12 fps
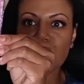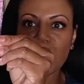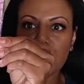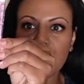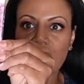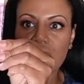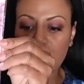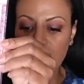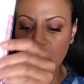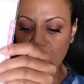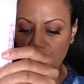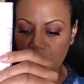which I'm not
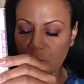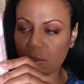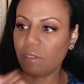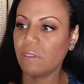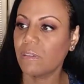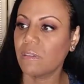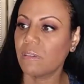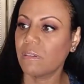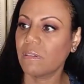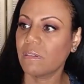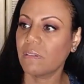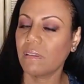going to use,
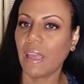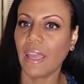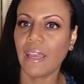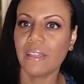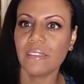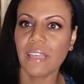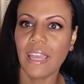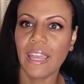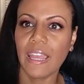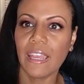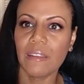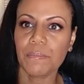and
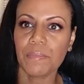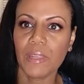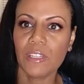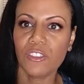a